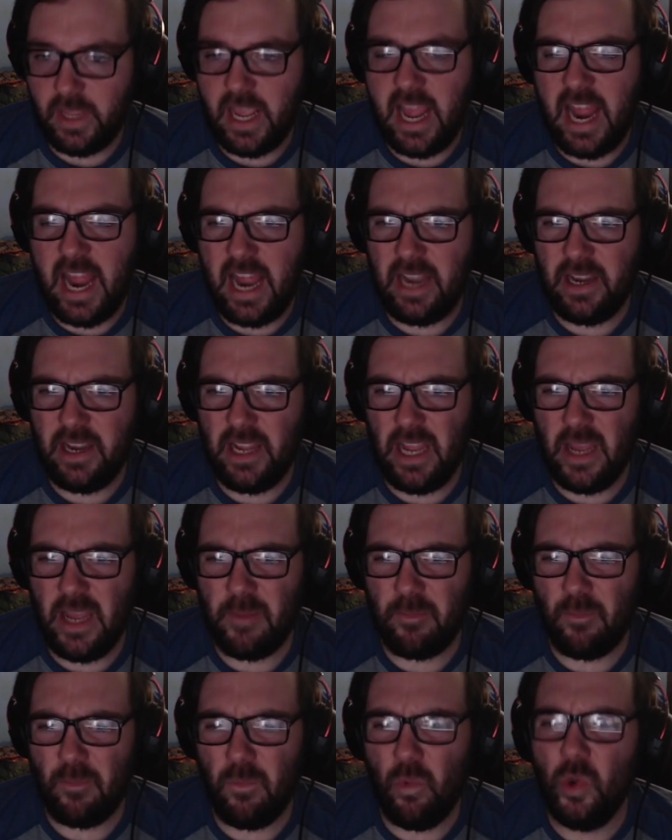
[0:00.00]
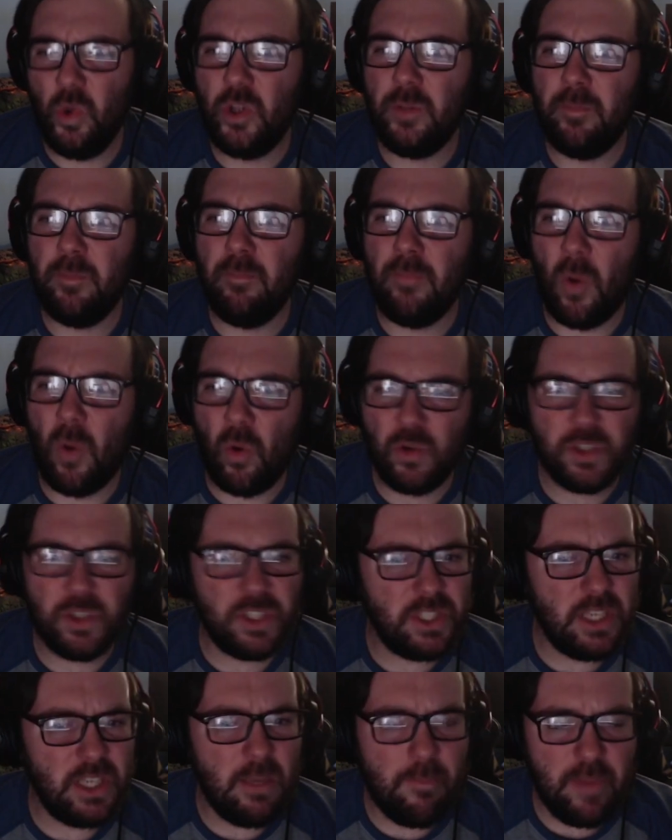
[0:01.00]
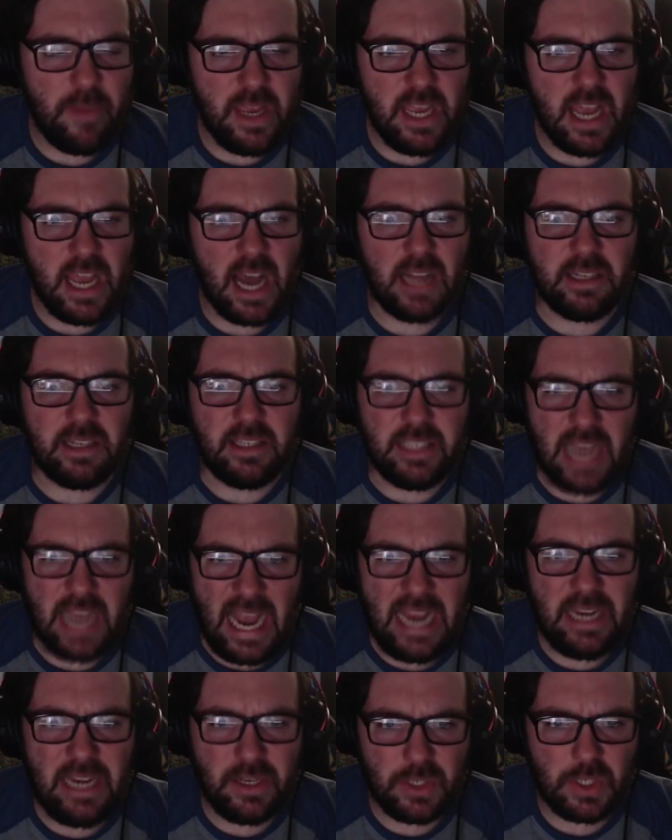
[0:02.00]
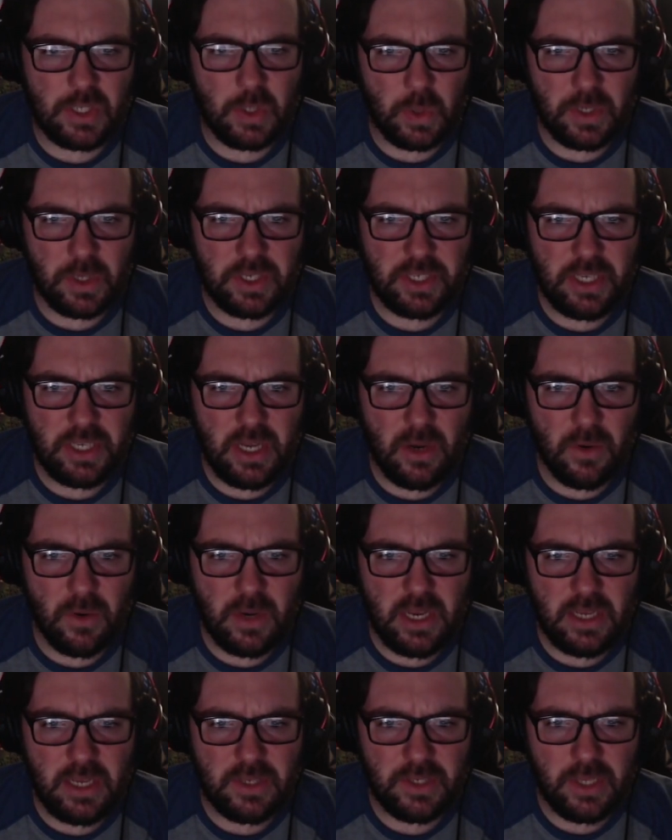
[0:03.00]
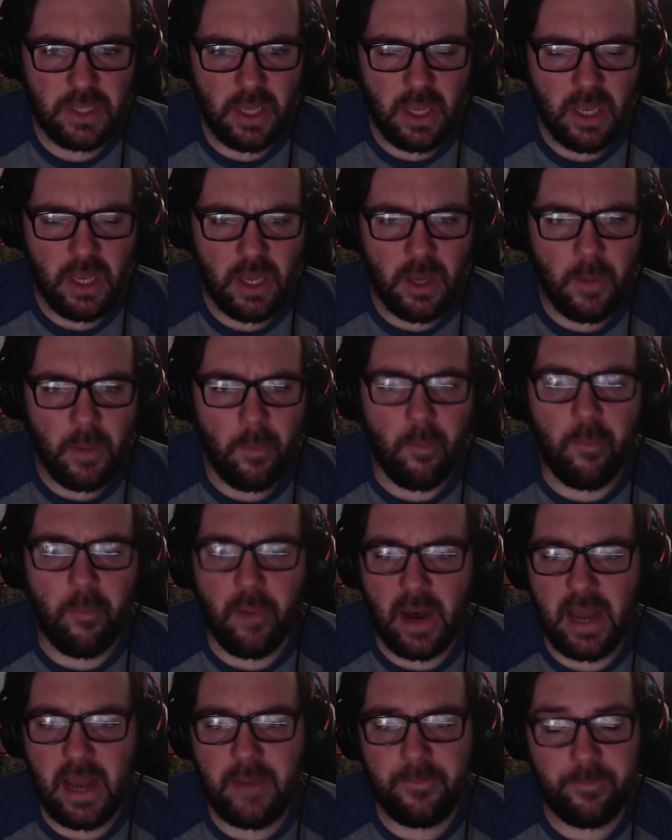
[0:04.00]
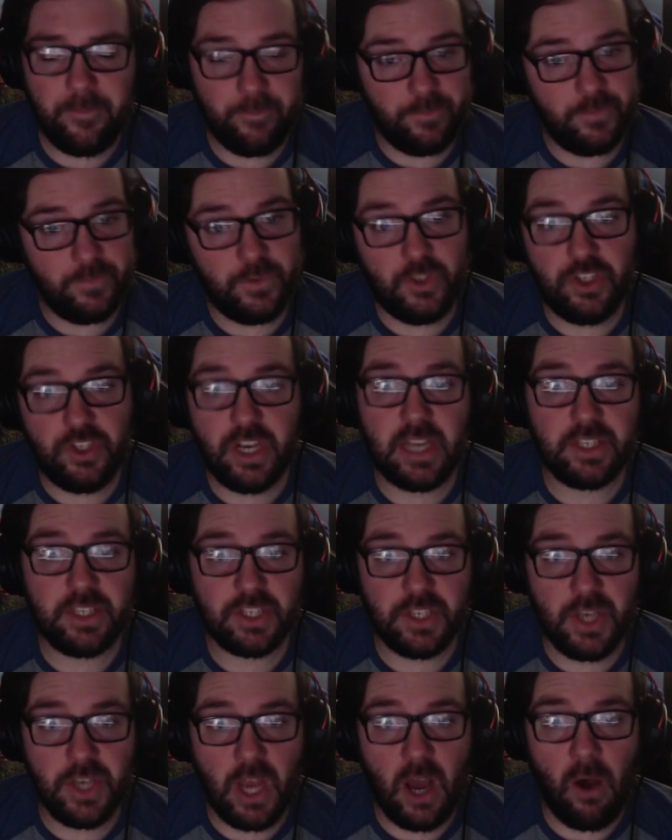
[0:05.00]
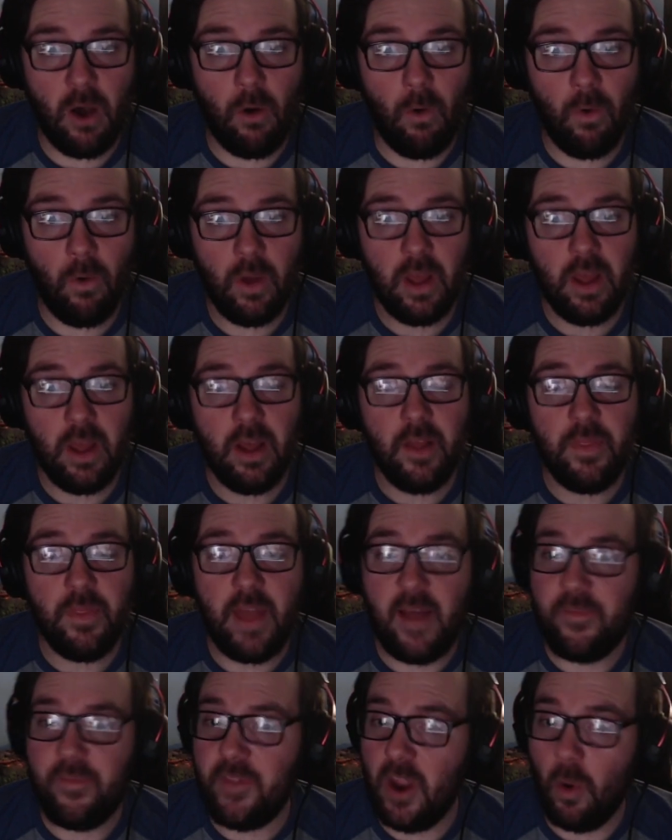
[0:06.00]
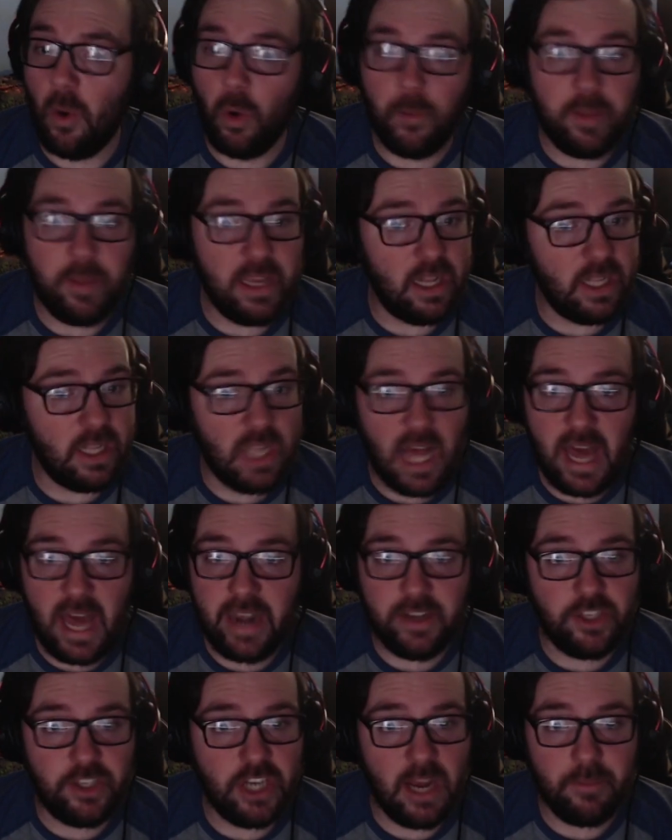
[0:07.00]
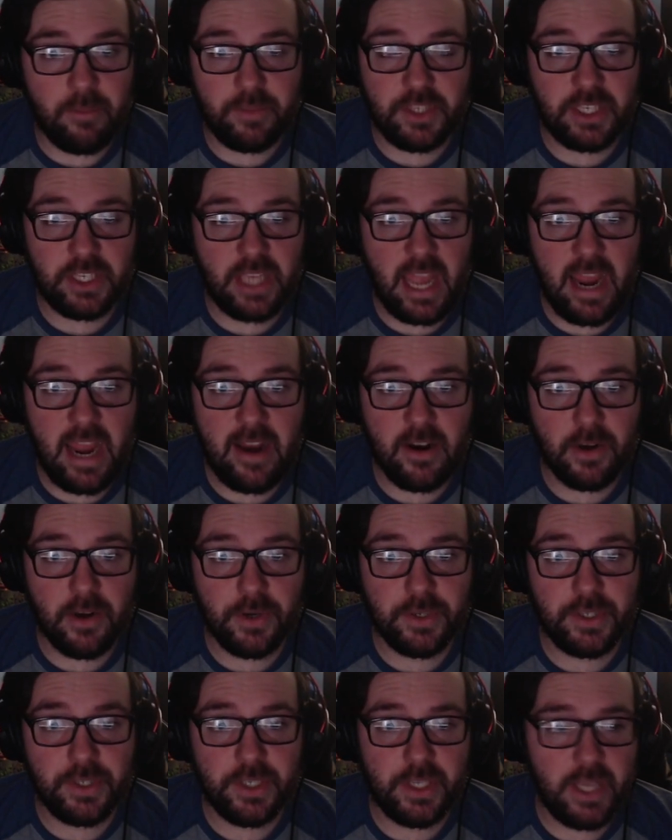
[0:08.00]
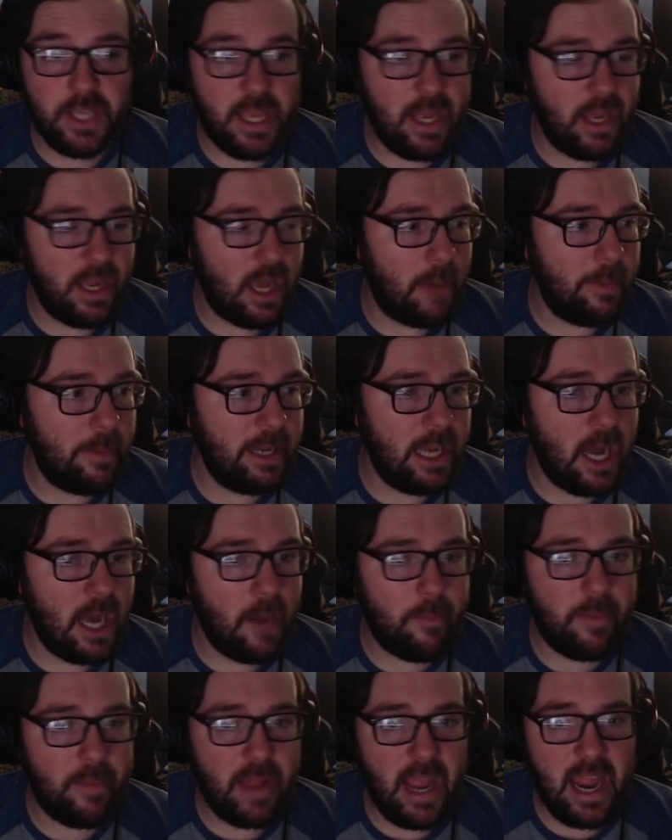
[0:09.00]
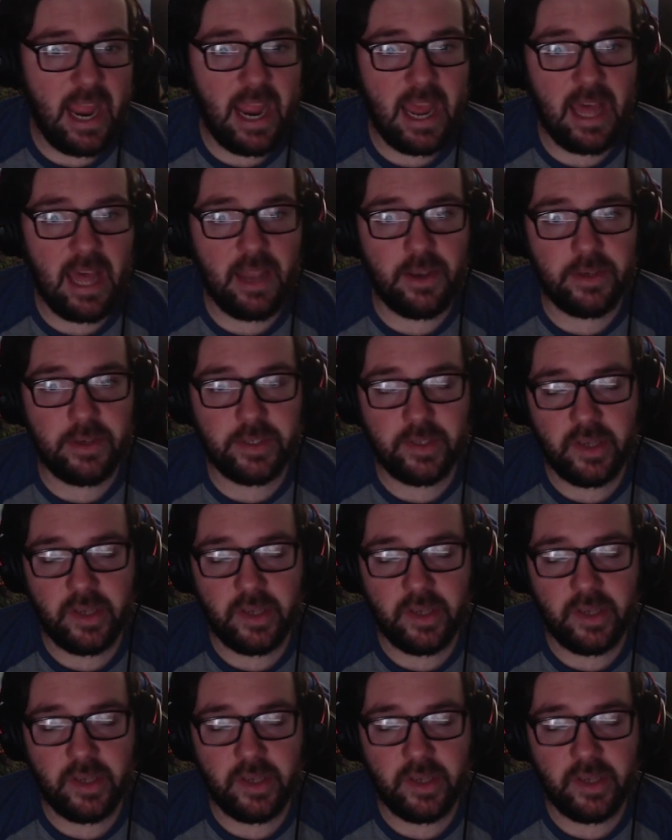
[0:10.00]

And it will mostly be a dinosaur series, but just know that there will be a lot of jump scares coming up and